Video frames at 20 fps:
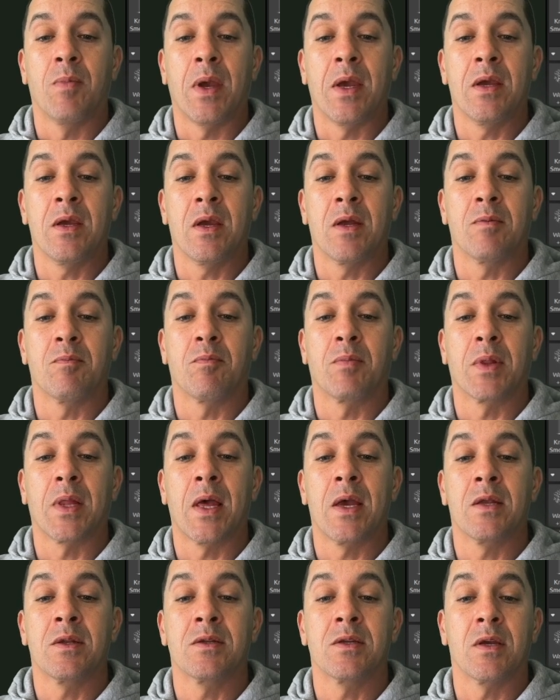Paint and
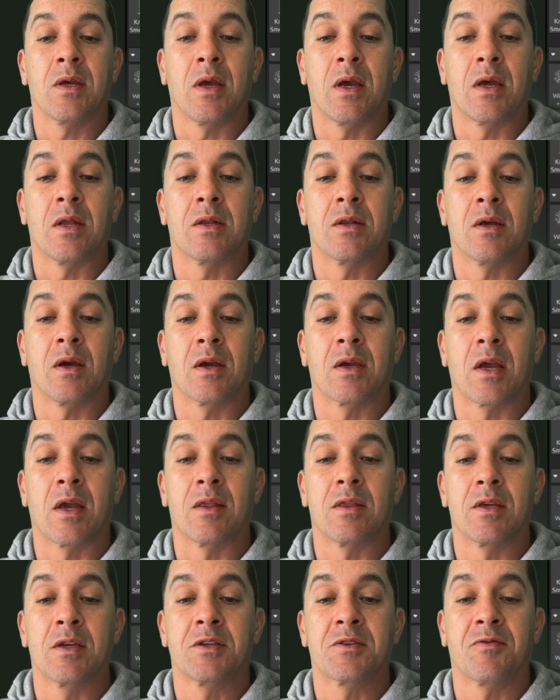blend, and
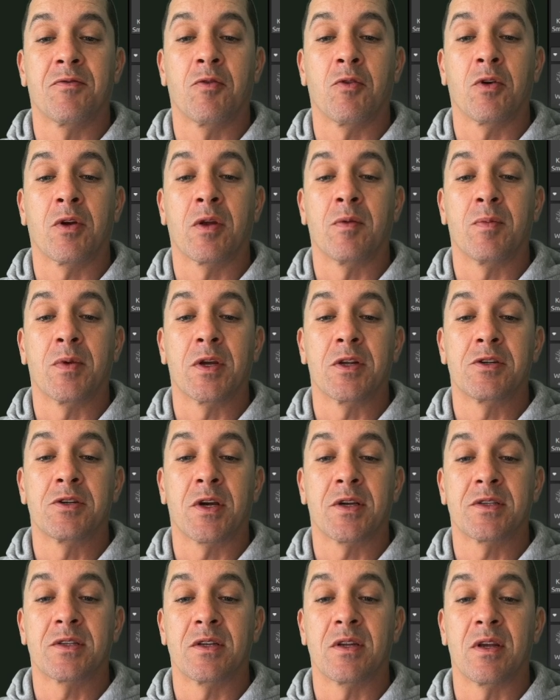again, these four can be
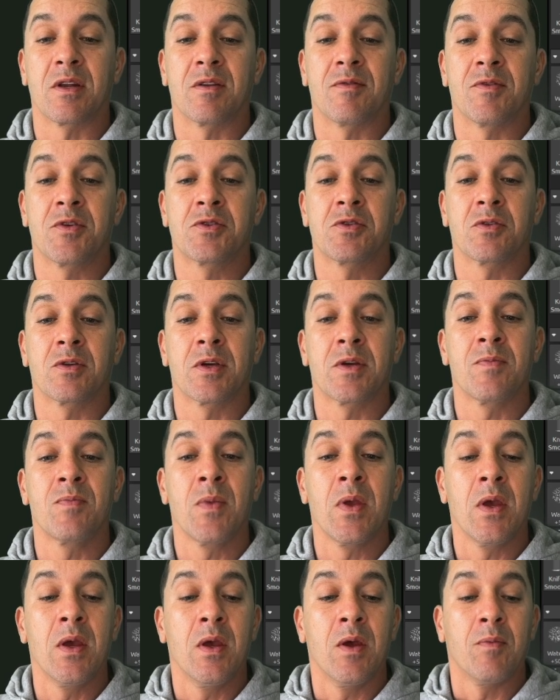adjusted individually.
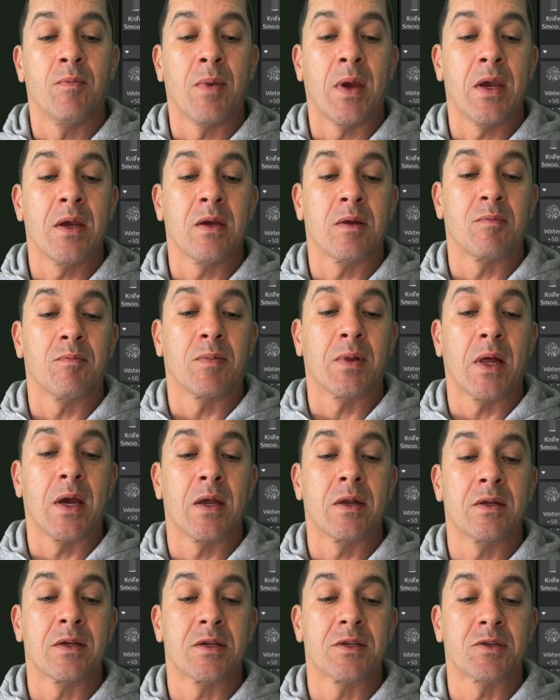Paint and
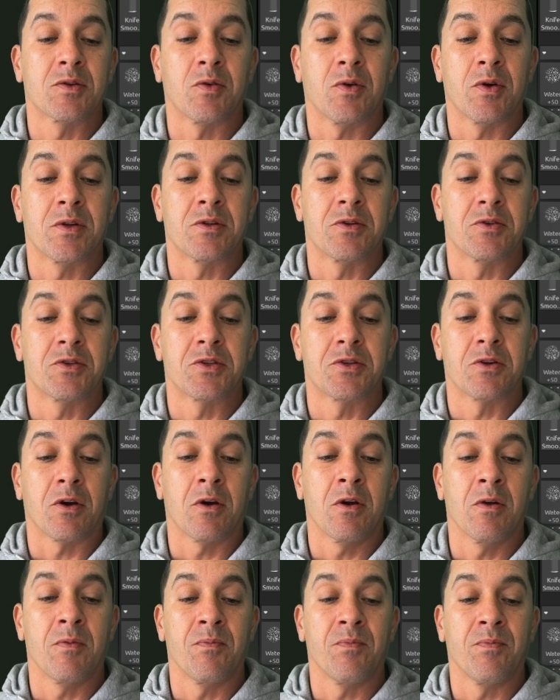Blend is going to
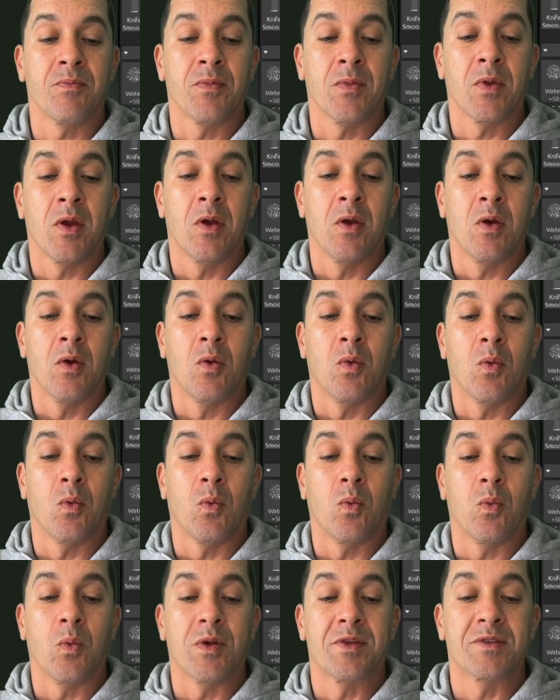start
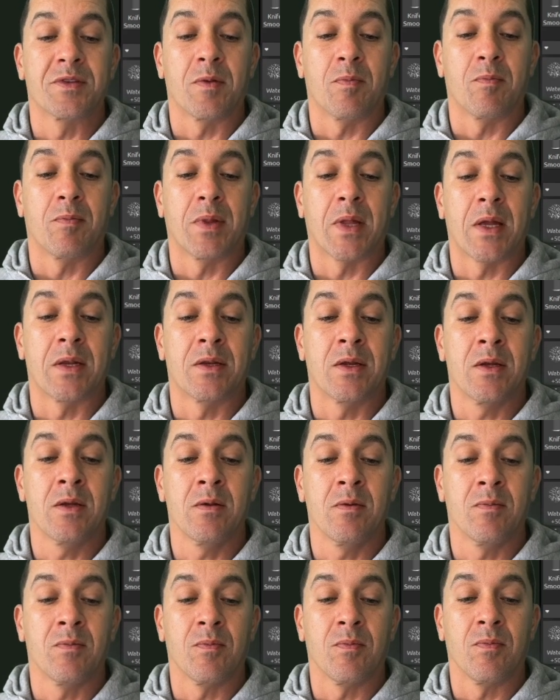with some
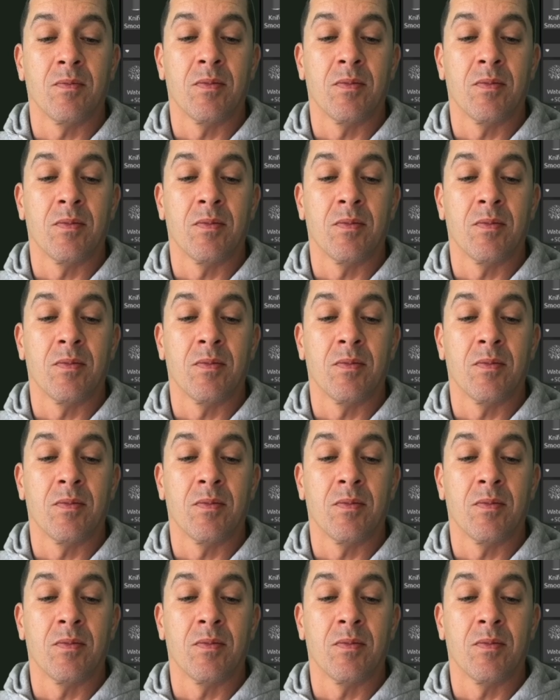blending.